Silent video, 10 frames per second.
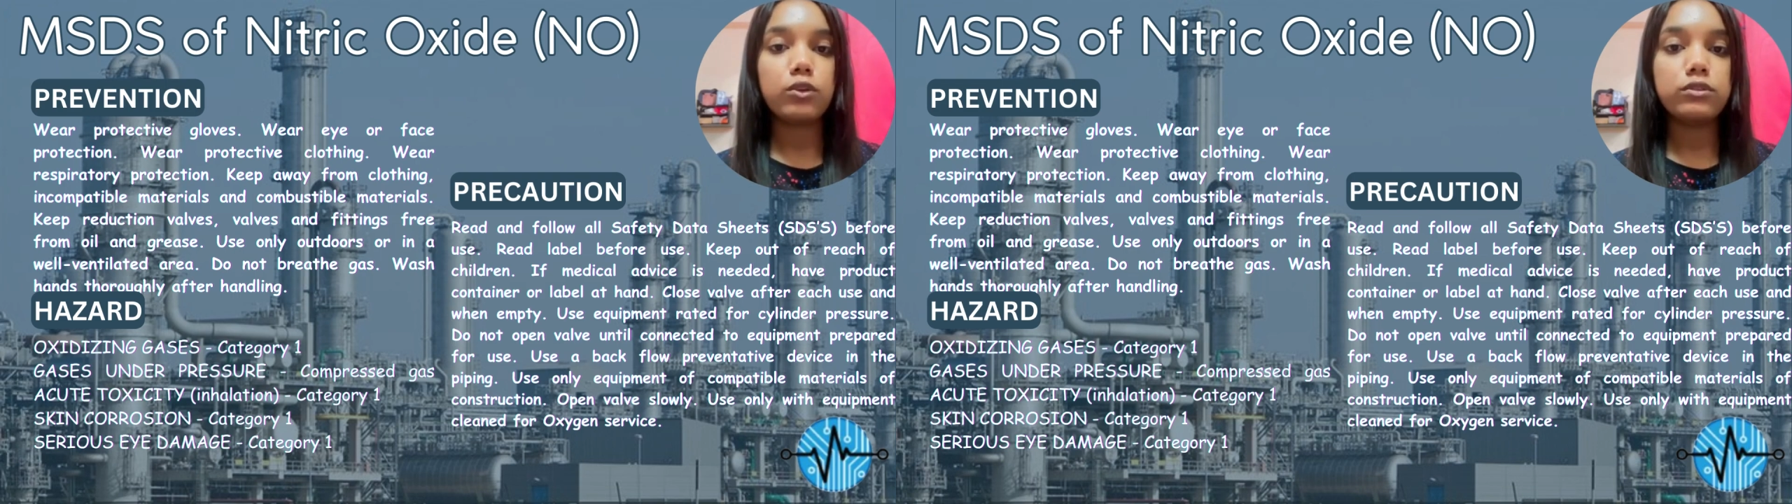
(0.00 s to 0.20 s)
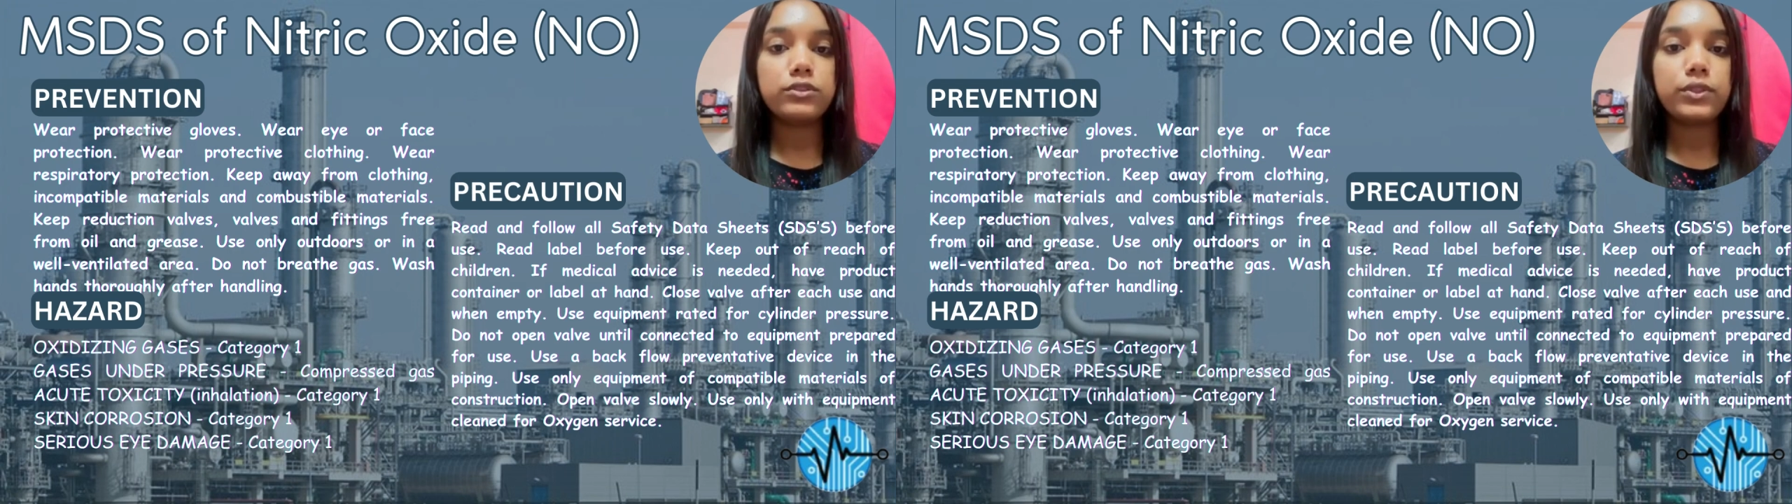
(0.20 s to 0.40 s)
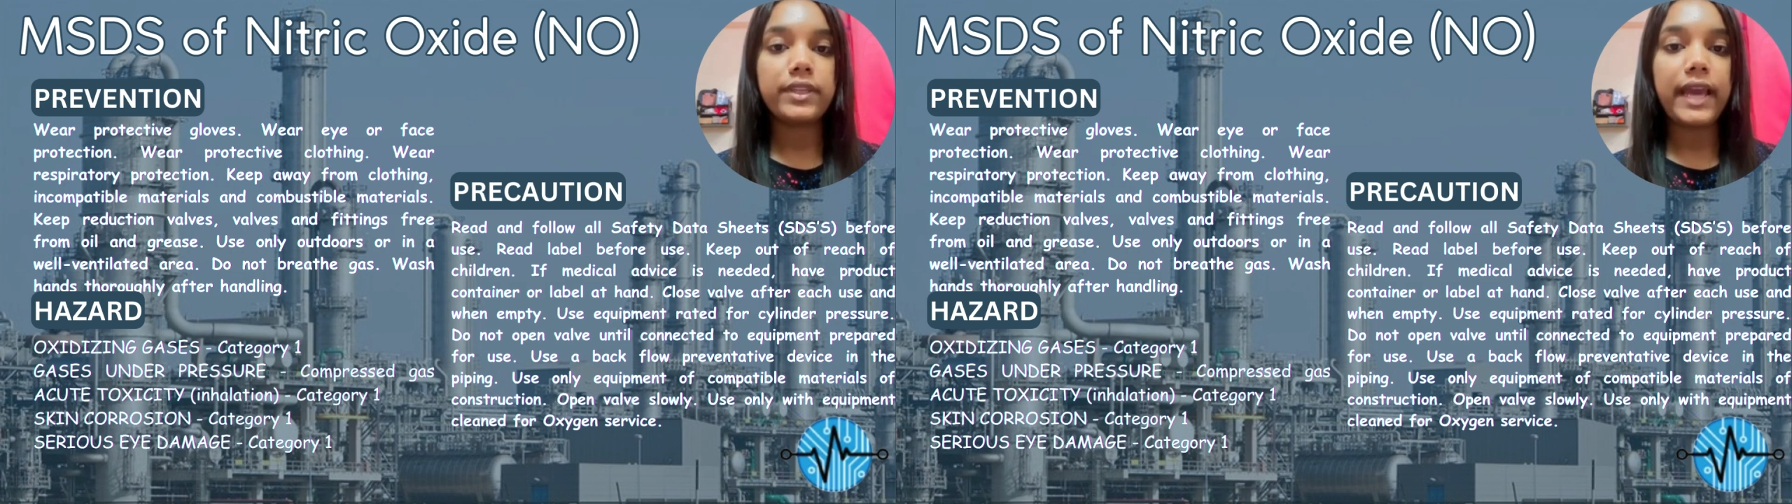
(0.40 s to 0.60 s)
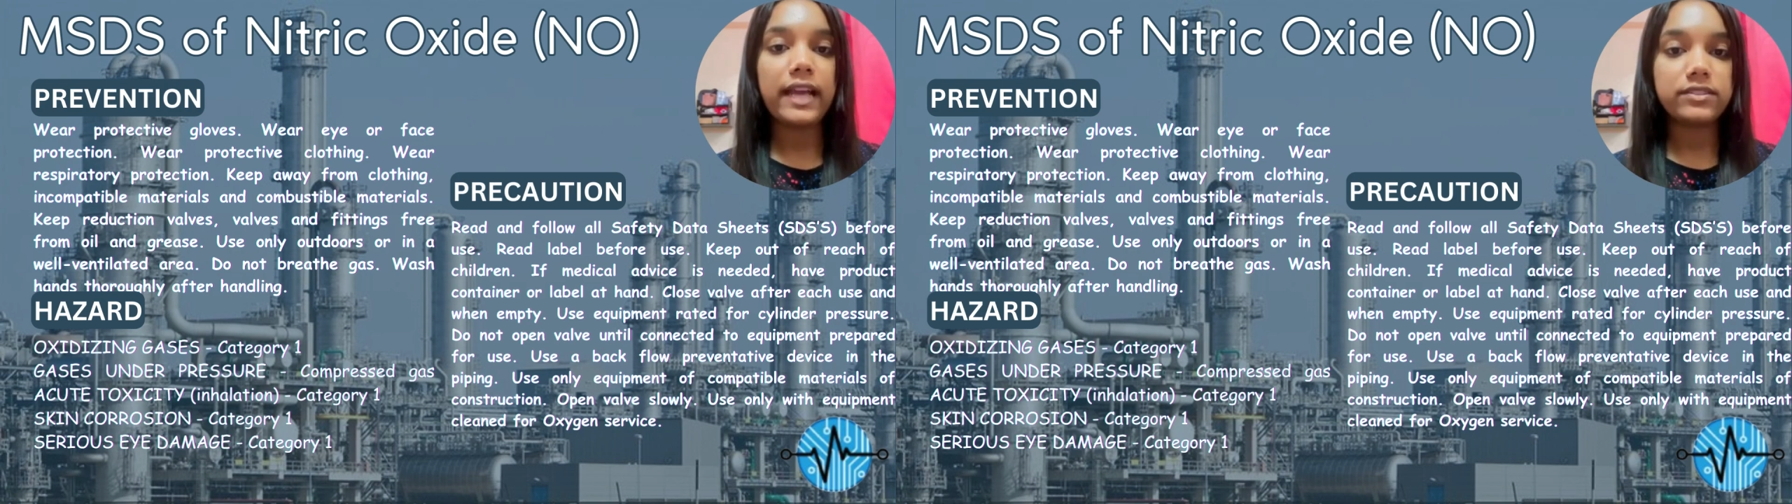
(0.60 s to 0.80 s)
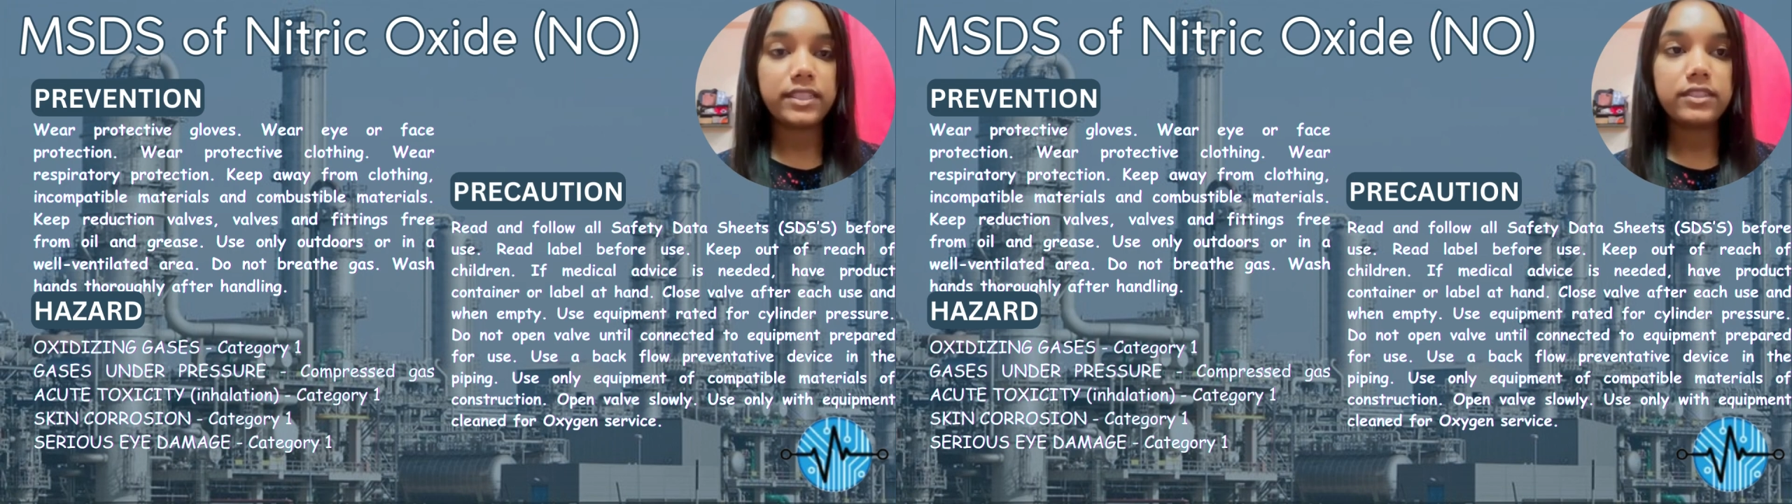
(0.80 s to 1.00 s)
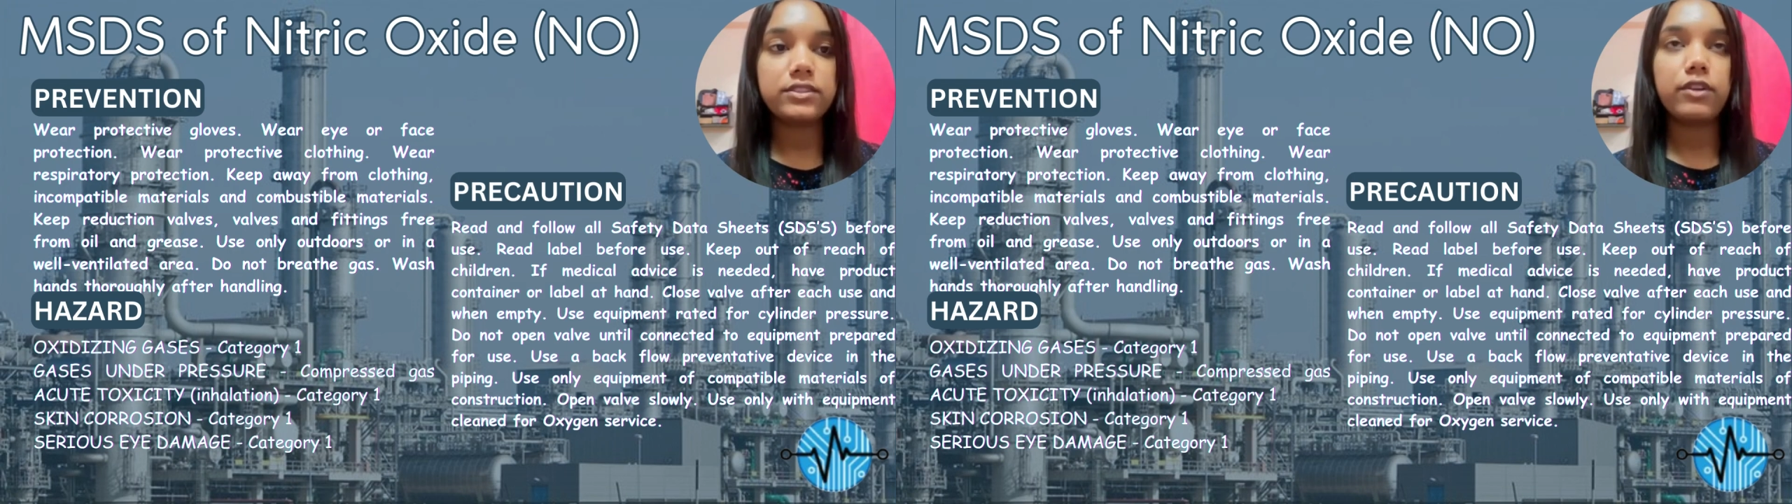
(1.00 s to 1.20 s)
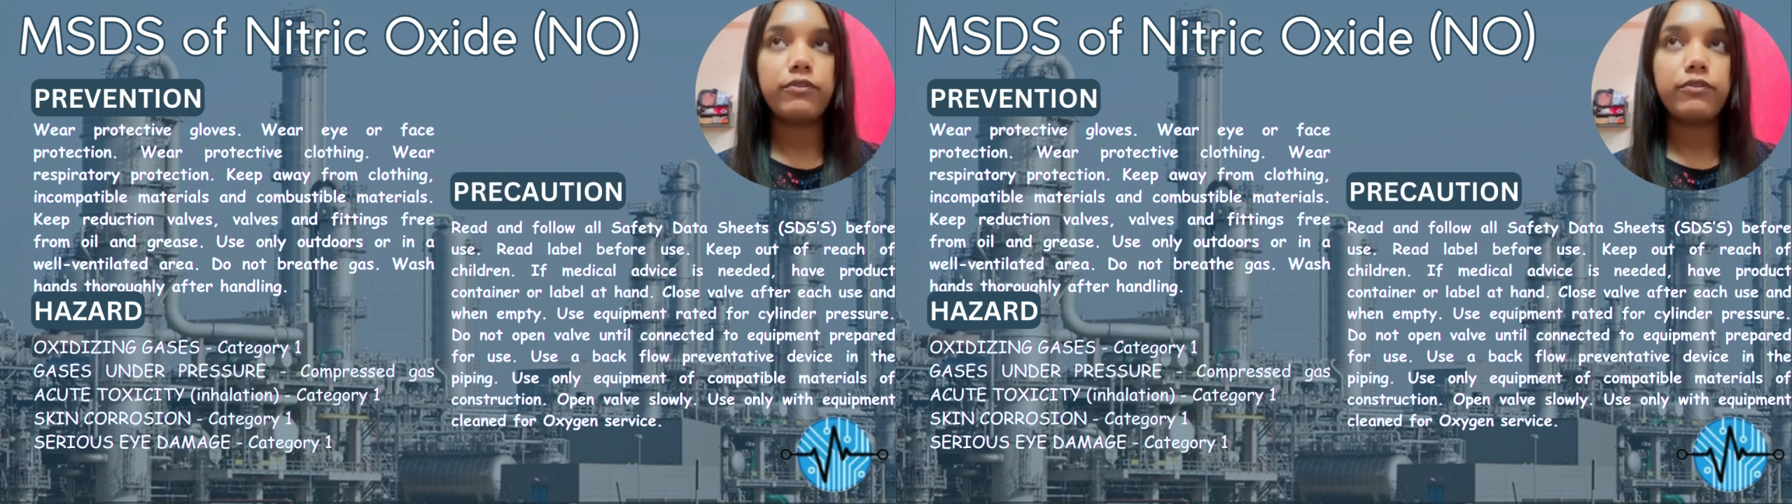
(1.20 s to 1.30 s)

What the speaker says: also the hazards